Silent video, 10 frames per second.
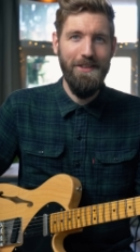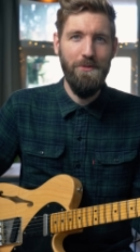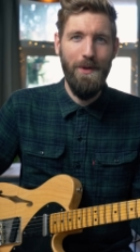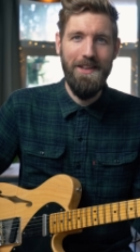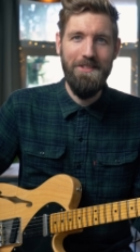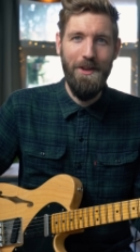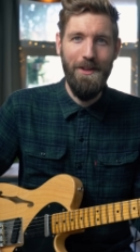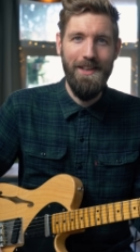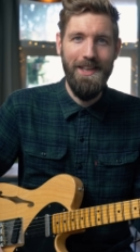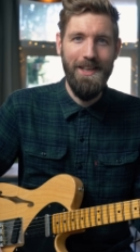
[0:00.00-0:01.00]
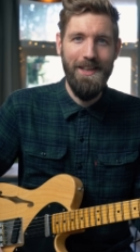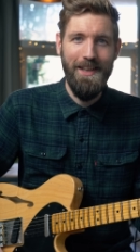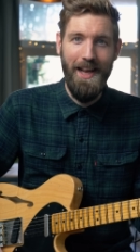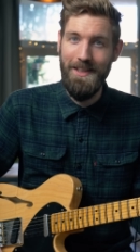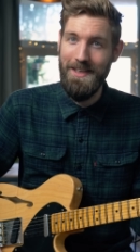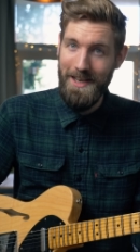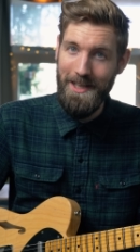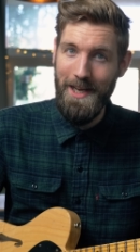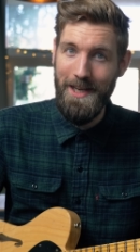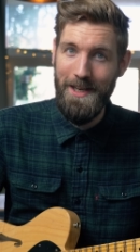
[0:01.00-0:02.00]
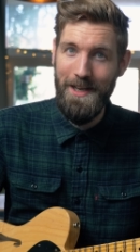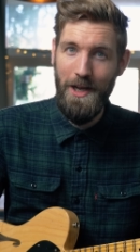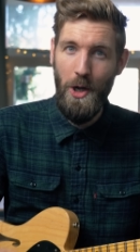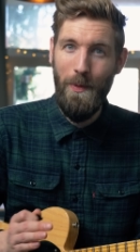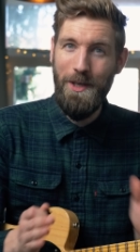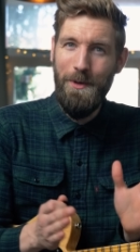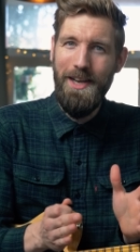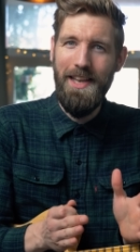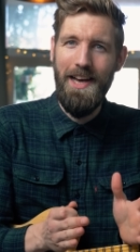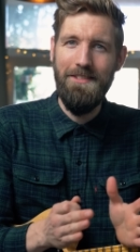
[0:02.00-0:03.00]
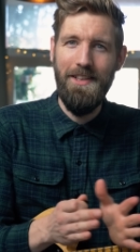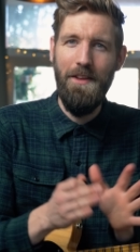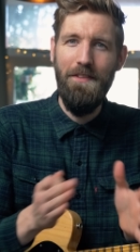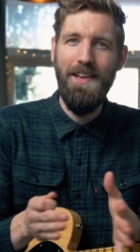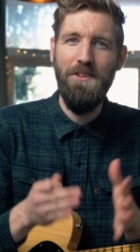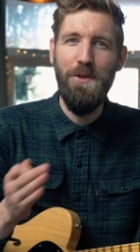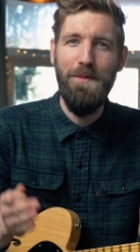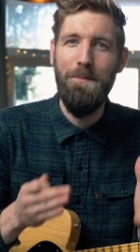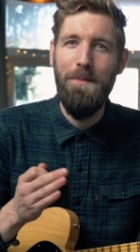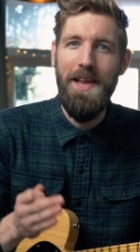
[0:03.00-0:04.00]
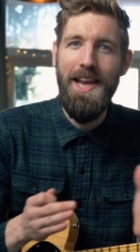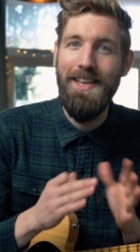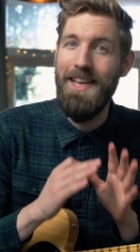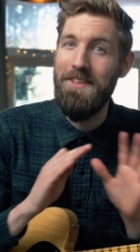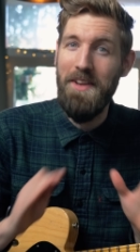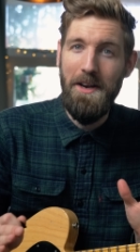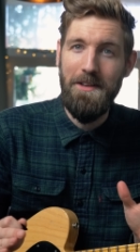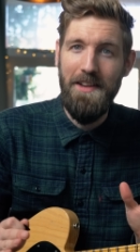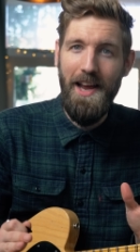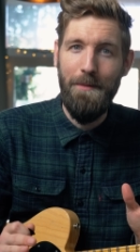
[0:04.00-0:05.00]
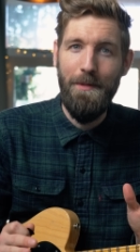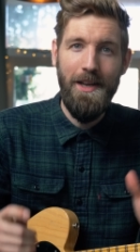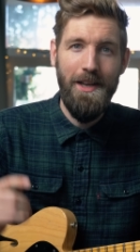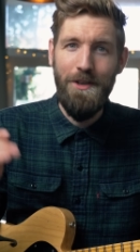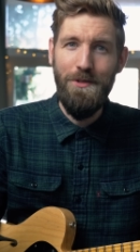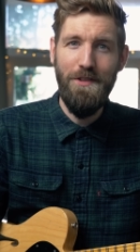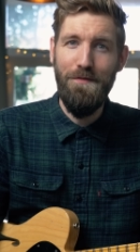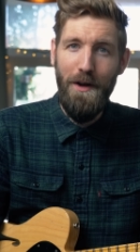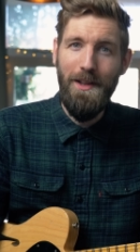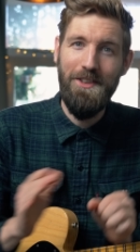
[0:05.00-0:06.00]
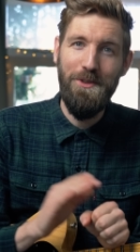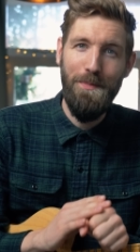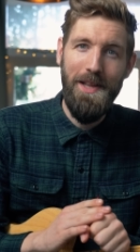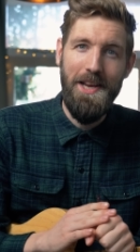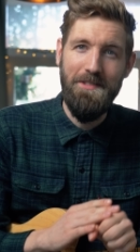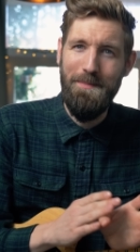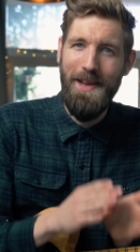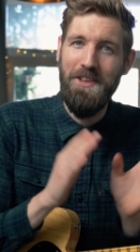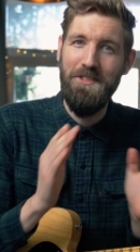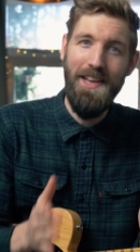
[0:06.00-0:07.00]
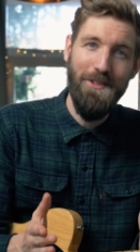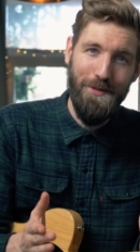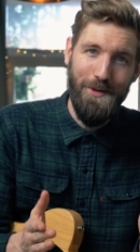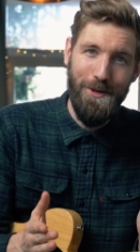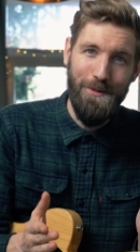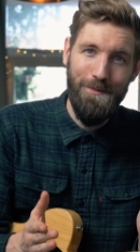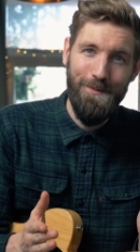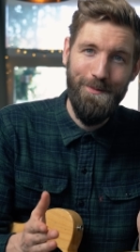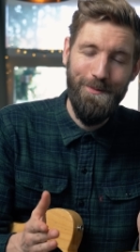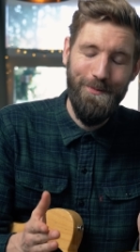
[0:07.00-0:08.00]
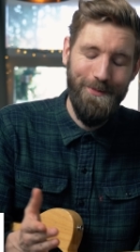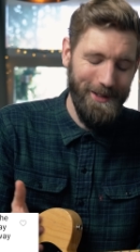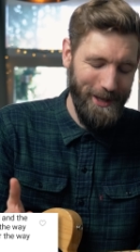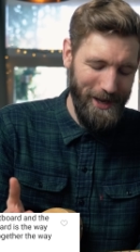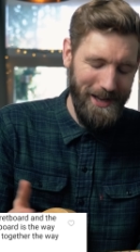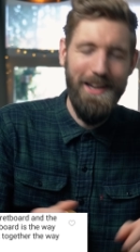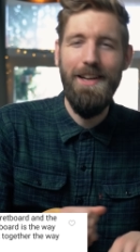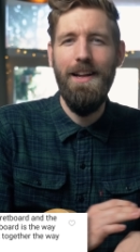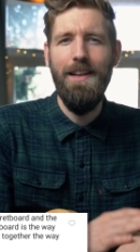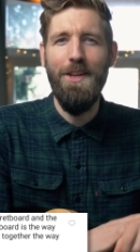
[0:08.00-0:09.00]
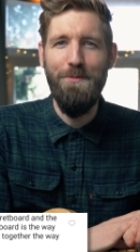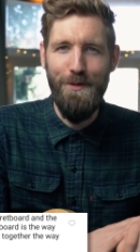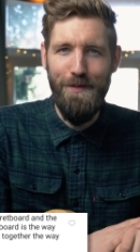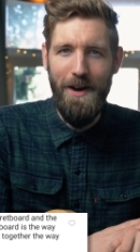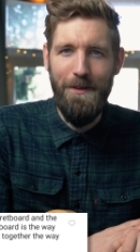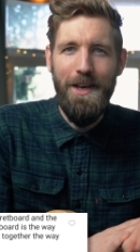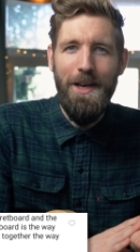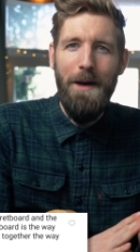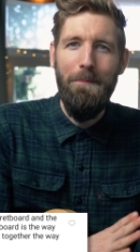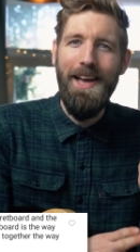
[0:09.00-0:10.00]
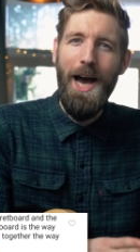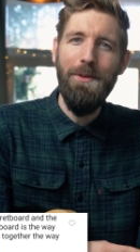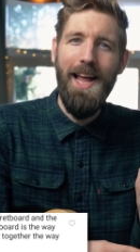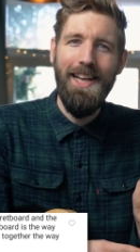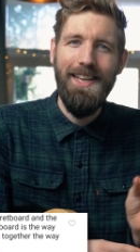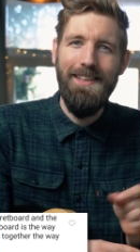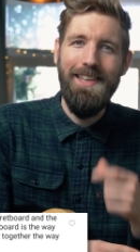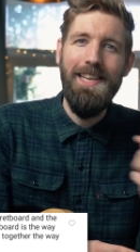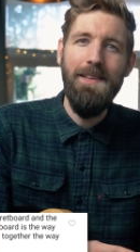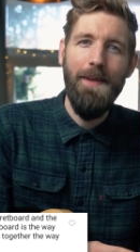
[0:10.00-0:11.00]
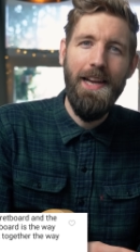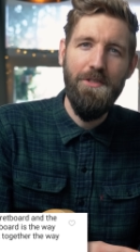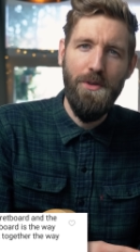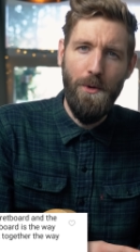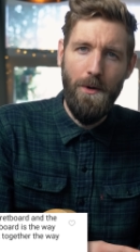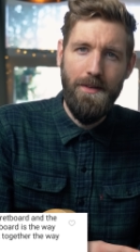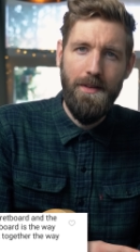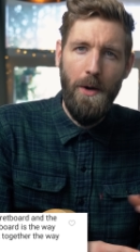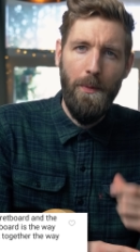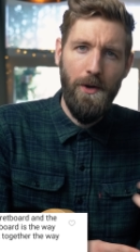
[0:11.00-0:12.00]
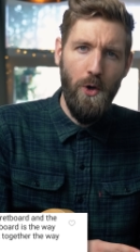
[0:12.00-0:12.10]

is when it suddenly can click. When you realize that the things you've been playing the entire time just fall into place and make sense to you. Let's move on. By outlining that E major chord, we're